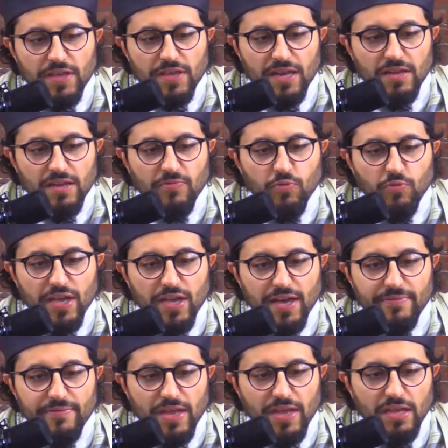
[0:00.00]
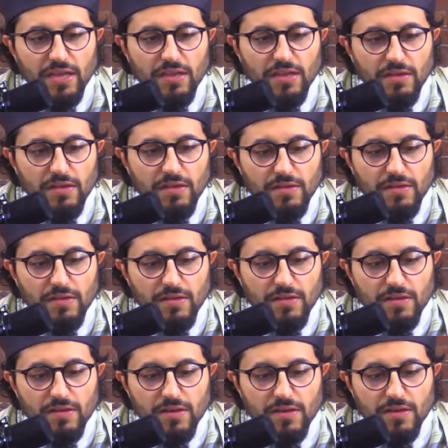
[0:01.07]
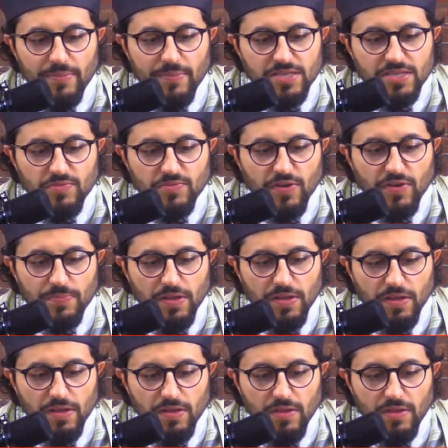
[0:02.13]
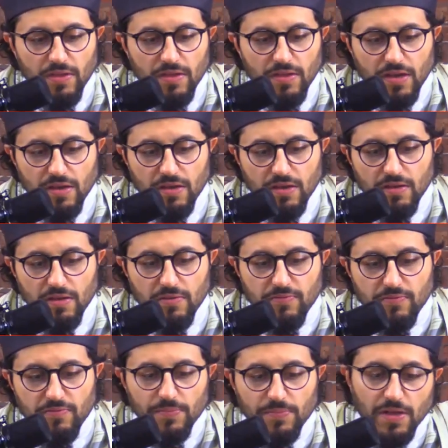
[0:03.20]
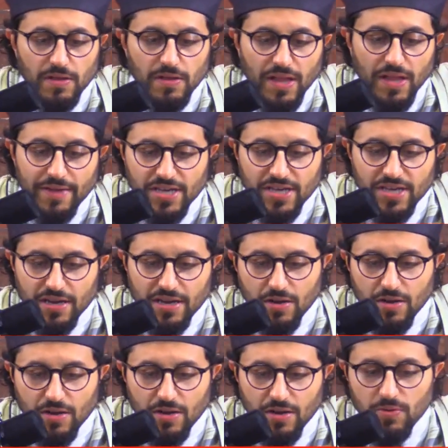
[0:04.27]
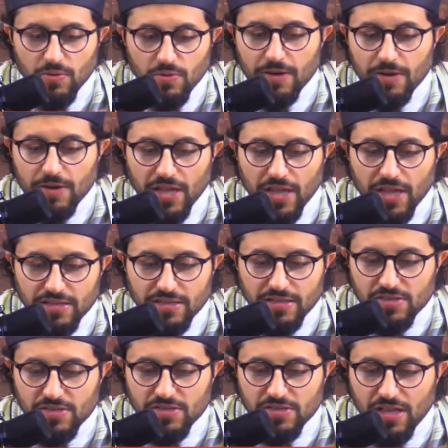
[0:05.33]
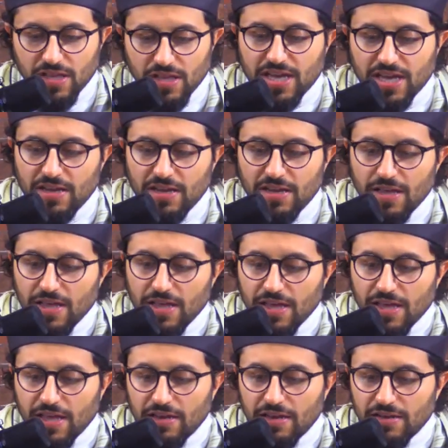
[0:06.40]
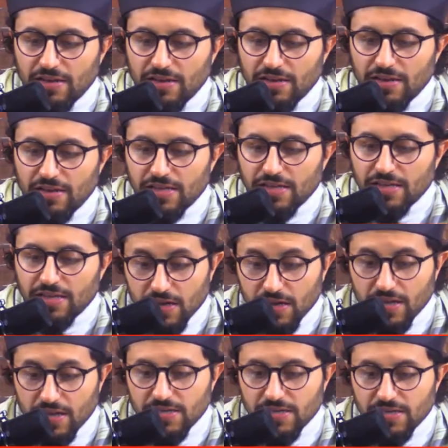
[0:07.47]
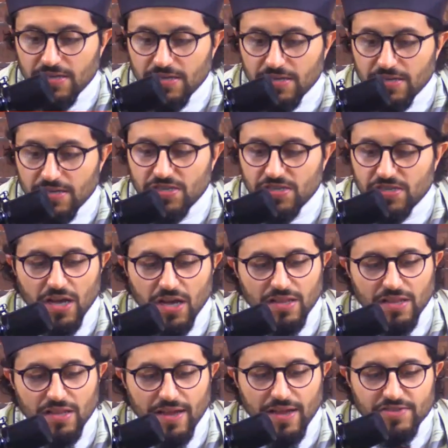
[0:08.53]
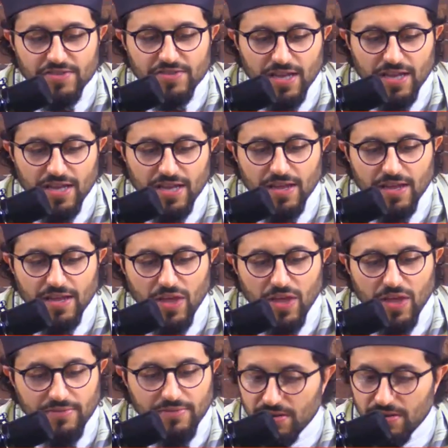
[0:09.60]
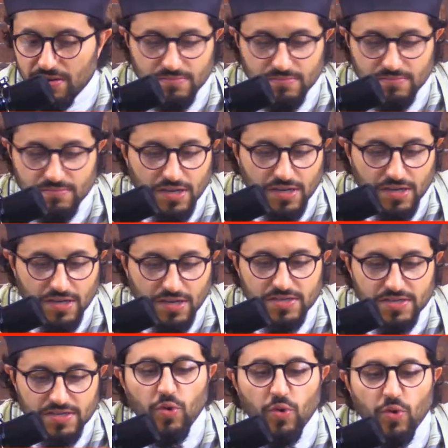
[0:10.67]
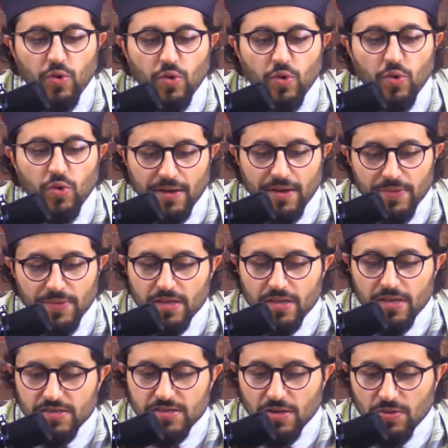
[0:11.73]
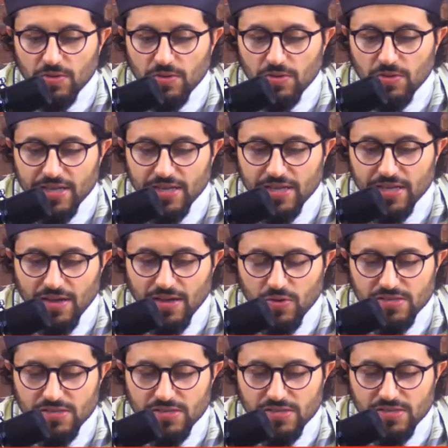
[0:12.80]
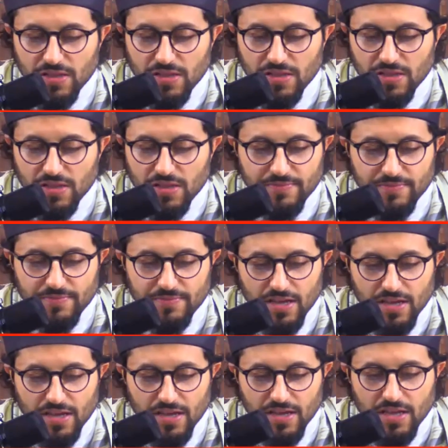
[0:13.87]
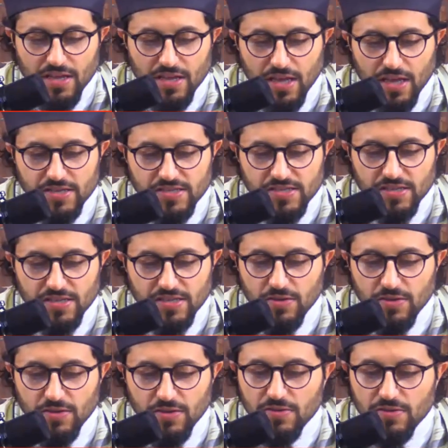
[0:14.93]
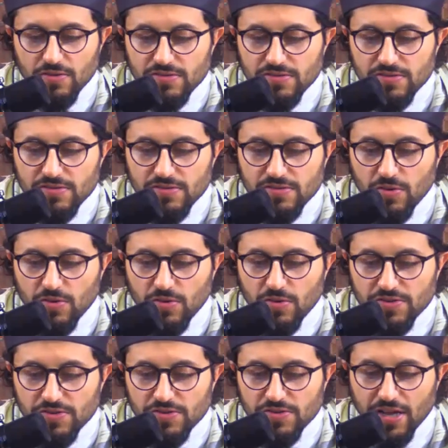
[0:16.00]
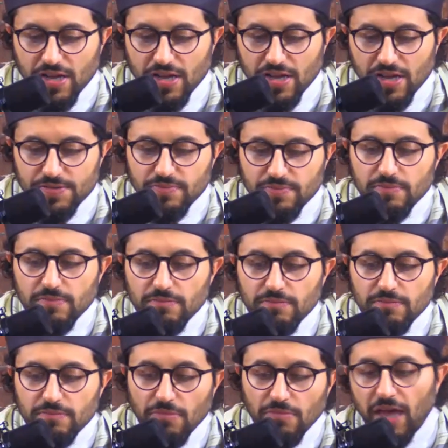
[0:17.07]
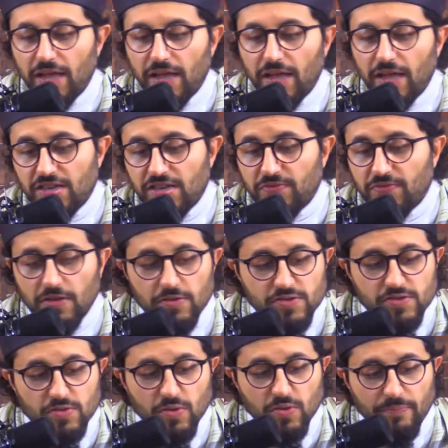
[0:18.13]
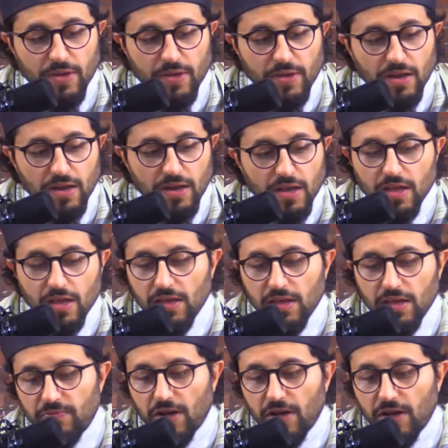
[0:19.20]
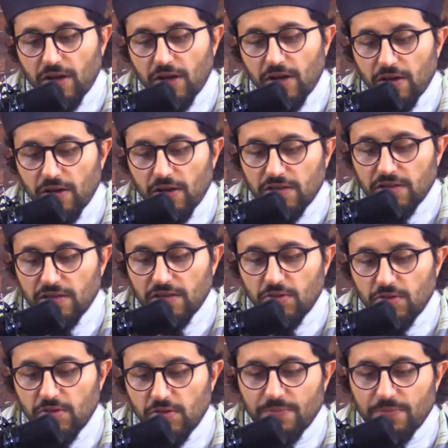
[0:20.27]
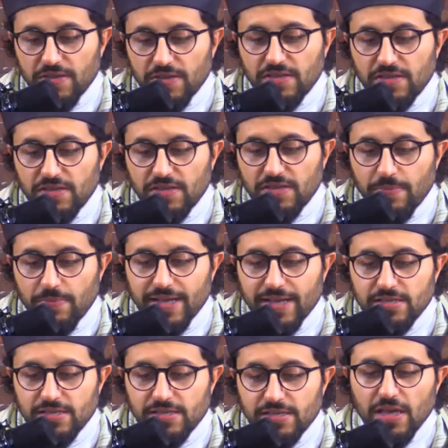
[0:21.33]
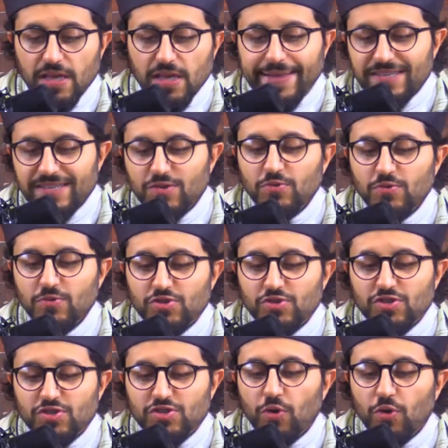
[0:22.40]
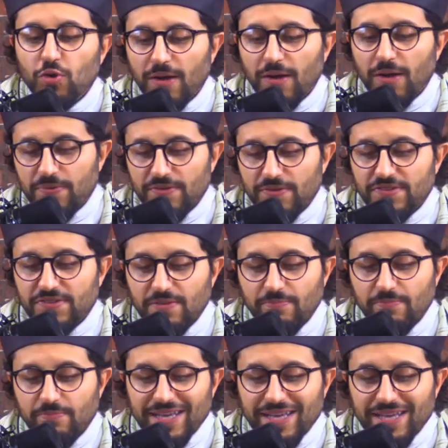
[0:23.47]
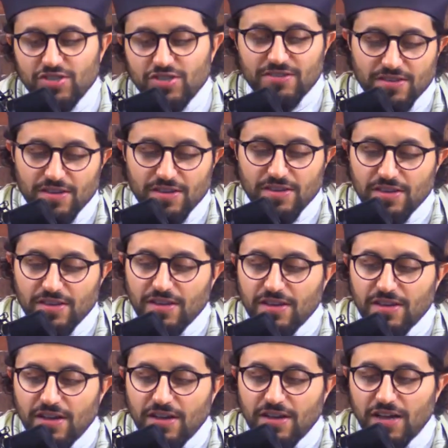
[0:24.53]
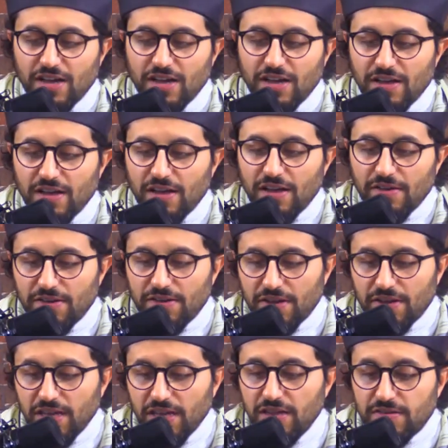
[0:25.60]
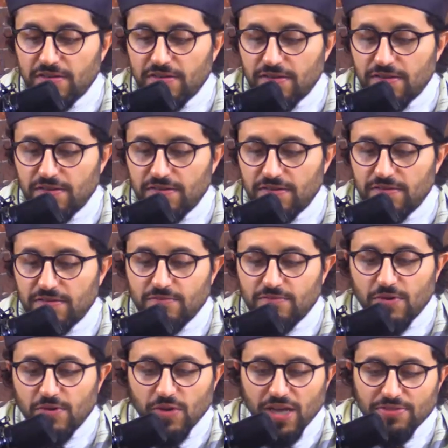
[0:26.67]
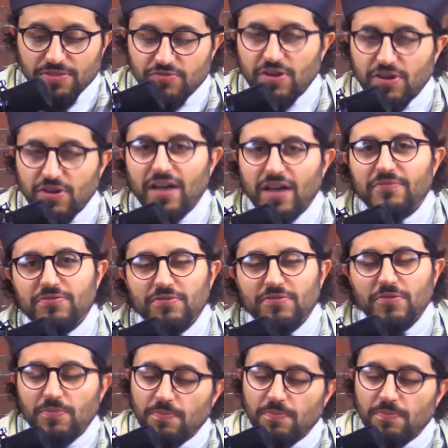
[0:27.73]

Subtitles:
if we have any comments from the live chat. I know a lot of people like to use the live chat and talk and see what's going on in the live chat, and we haven't done this for quite a while. So let's go into the live chat and see who else is around. And just for those who have been involved in the community updates in the past, guess who showed up to the masjid on Eid when we had the drive-through?